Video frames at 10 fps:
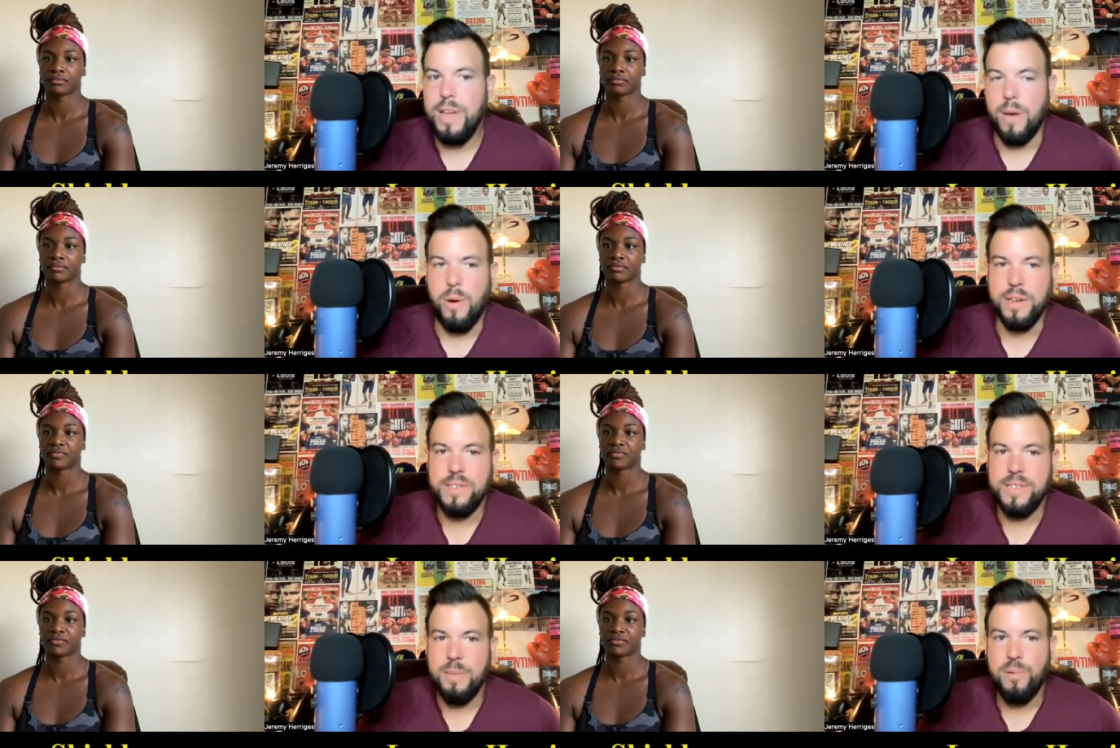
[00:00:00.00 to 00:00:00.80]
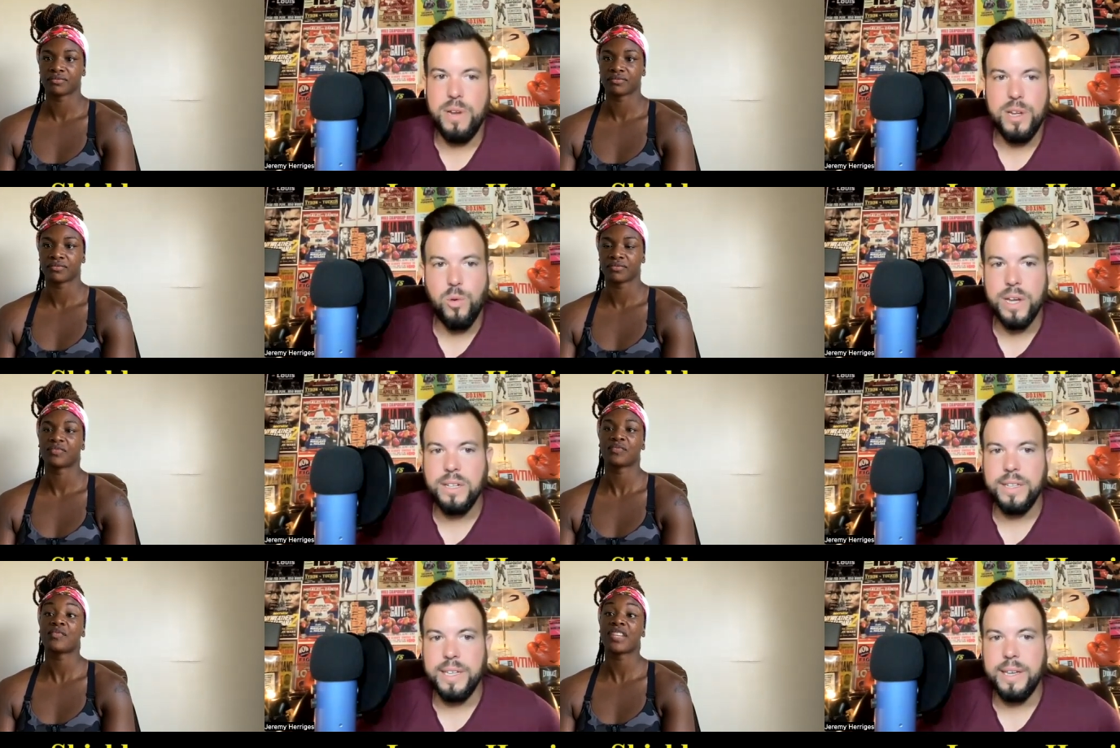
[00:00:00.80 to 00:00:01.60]
Speaker 1: I want to say pretty
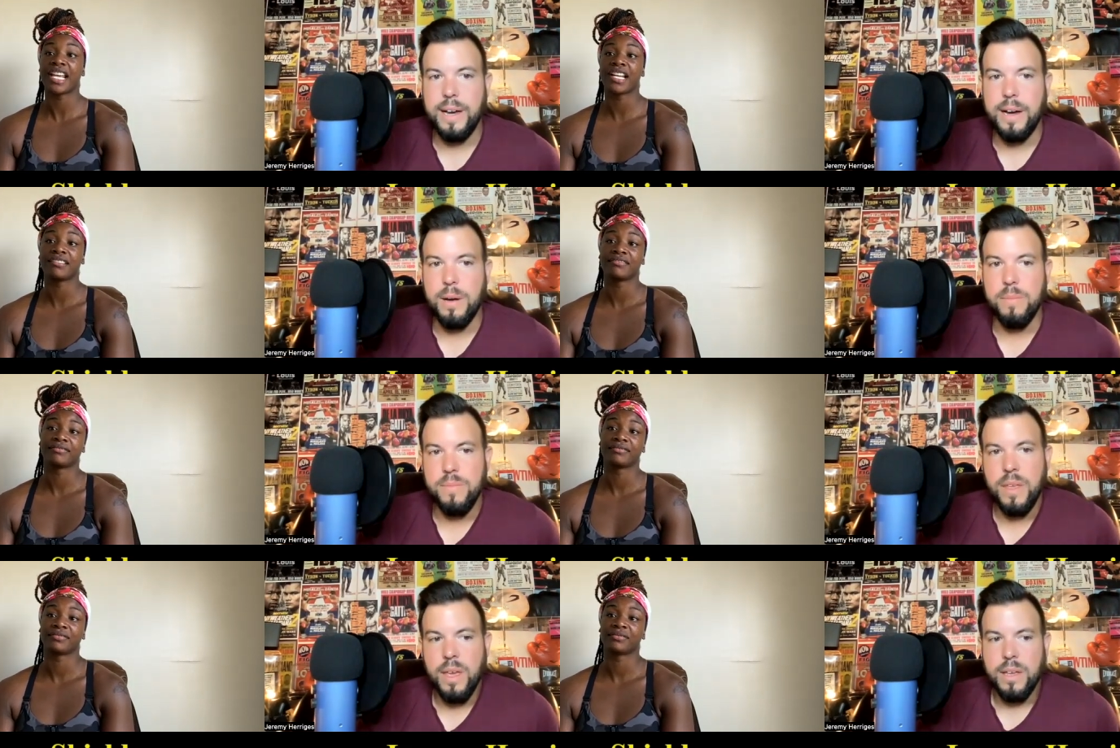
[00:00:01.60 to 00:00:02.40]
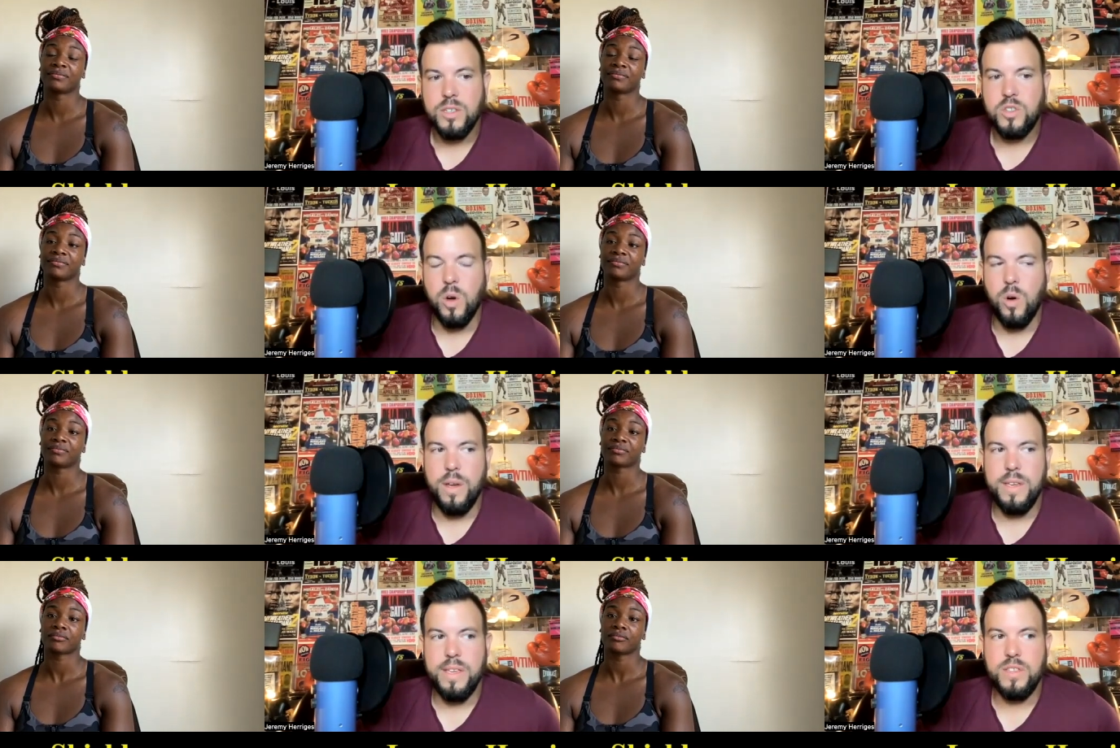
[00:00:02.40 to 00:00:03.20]
quickly. Yeah. Um, so
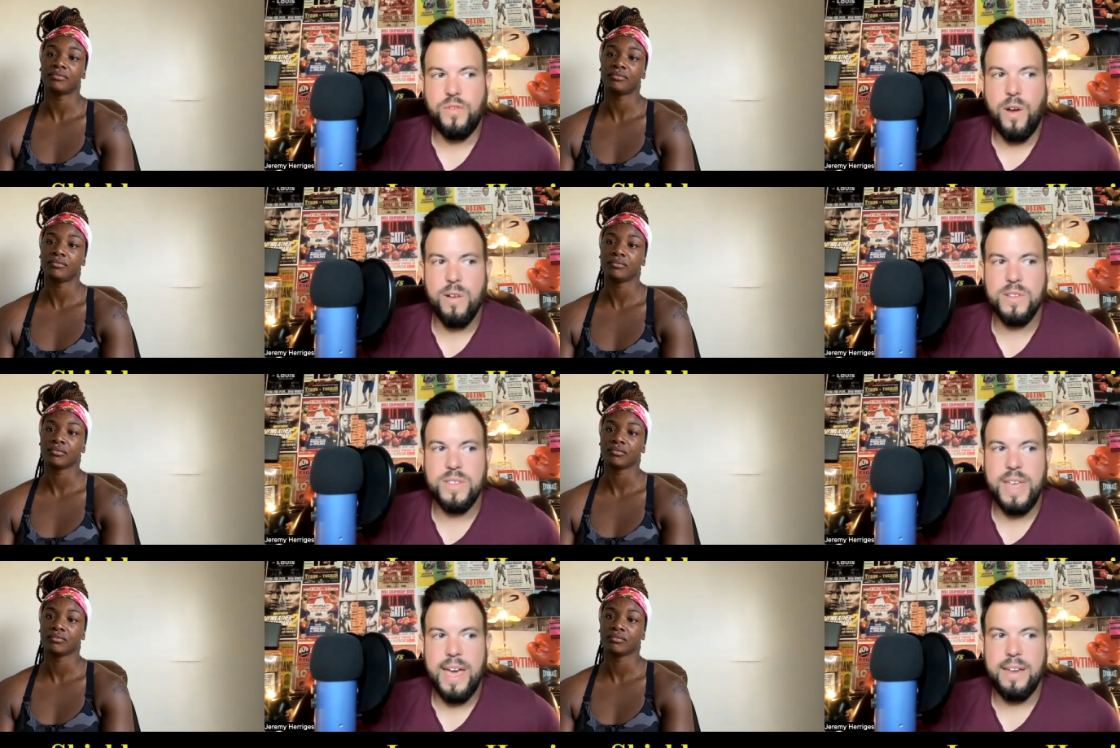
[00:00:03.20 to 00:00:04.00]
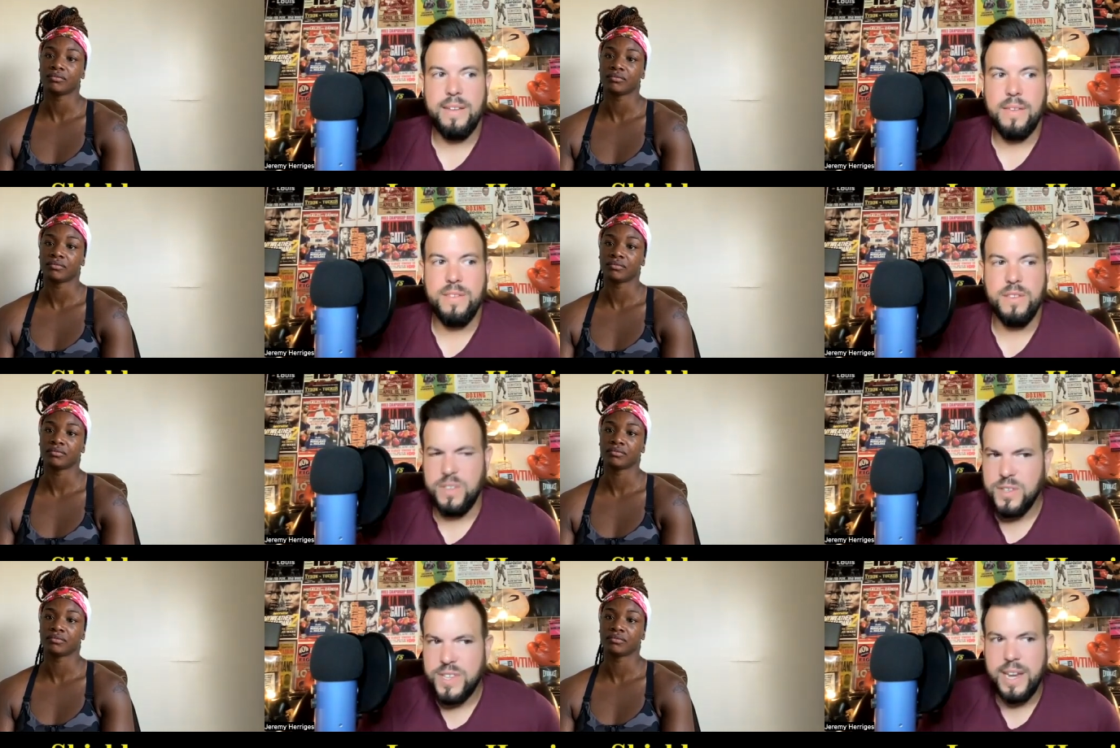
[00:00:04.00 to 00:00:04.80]
as far as that, eh, you,
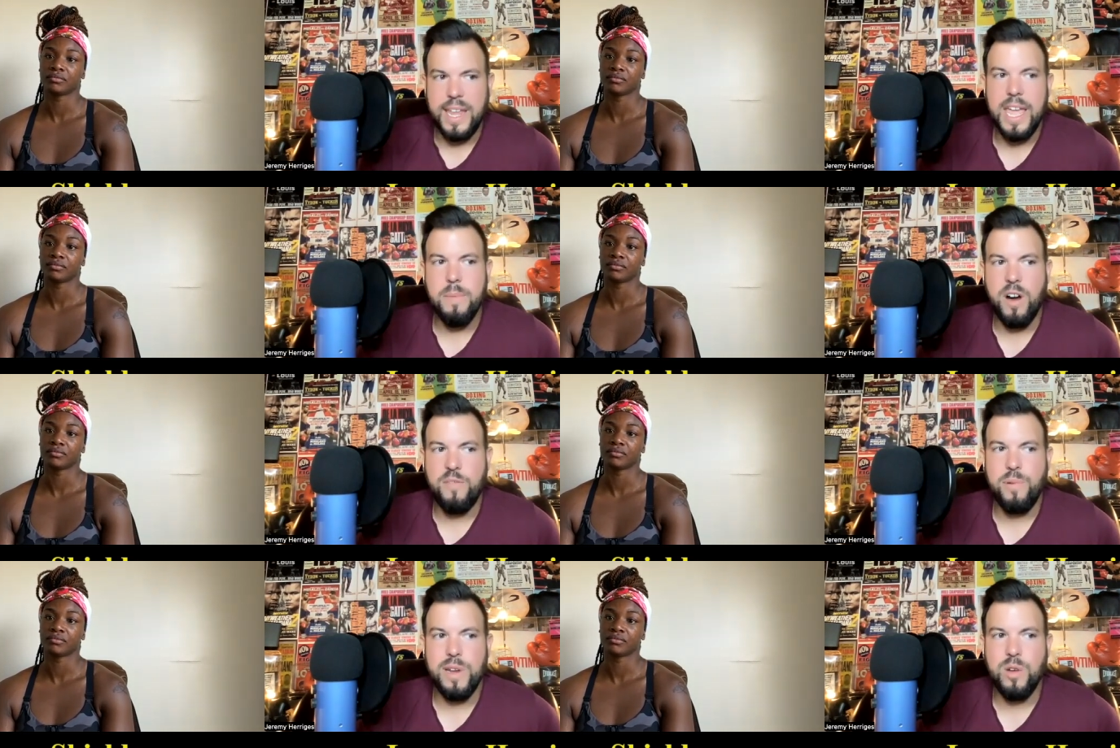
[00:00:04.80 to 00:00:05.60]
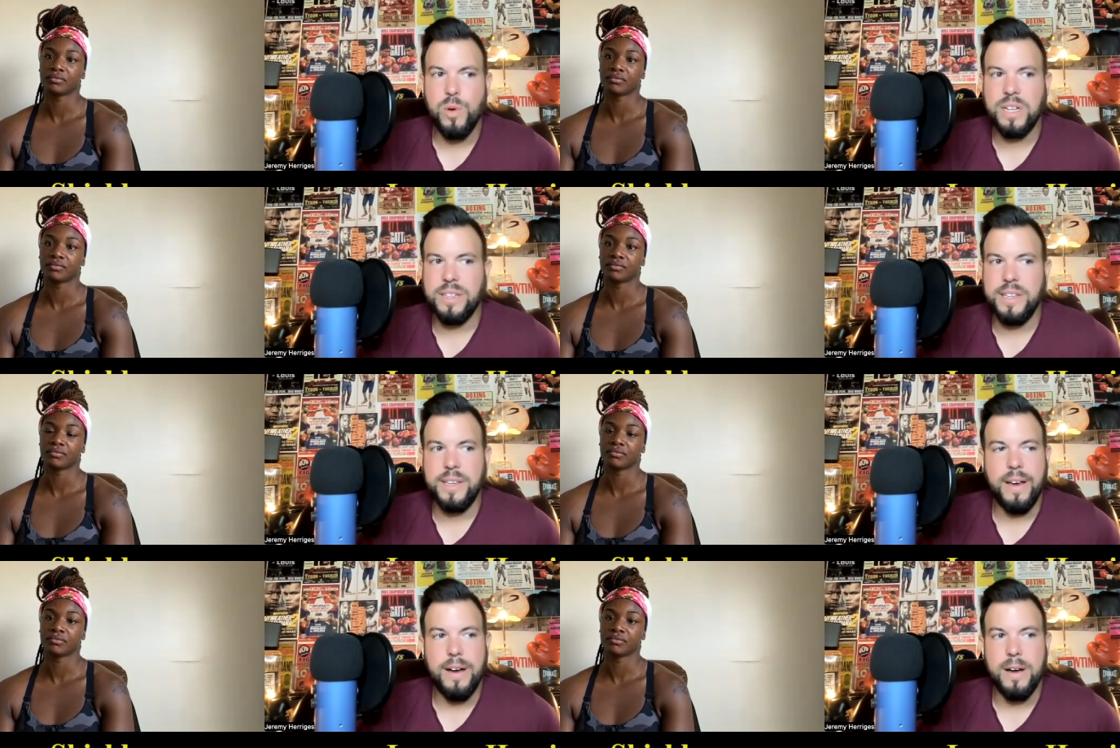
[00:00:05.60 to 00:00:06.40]
you said it came off pretty
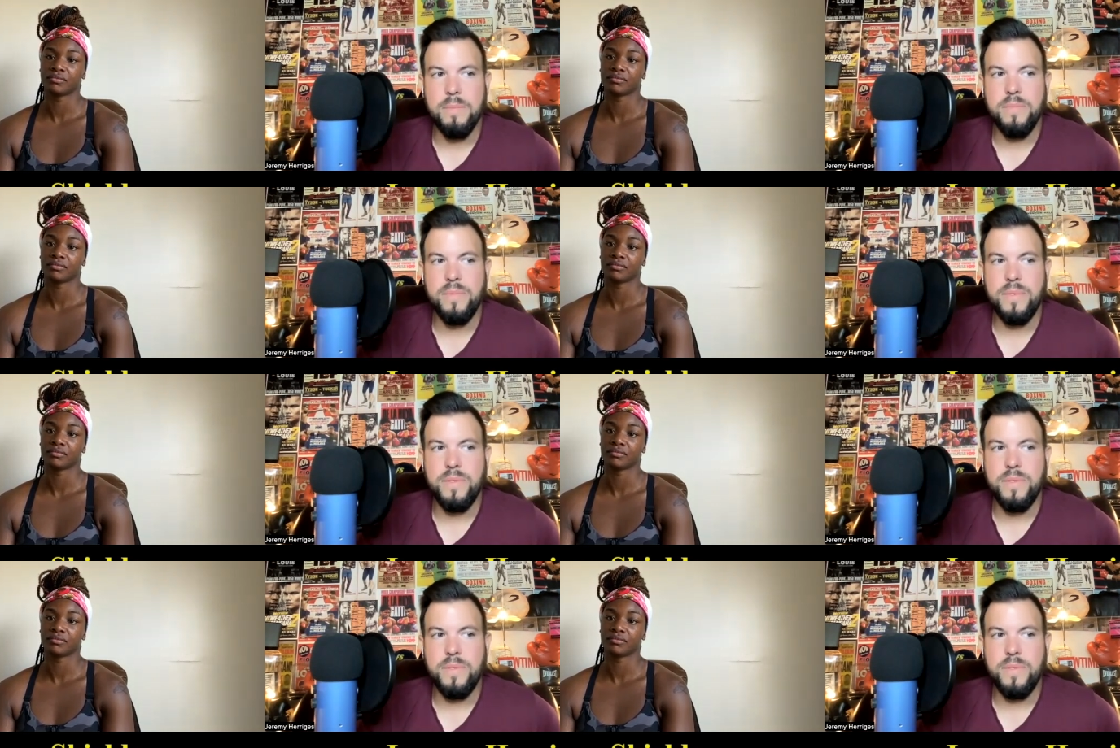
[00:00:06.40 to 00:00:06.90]
quickly. Um,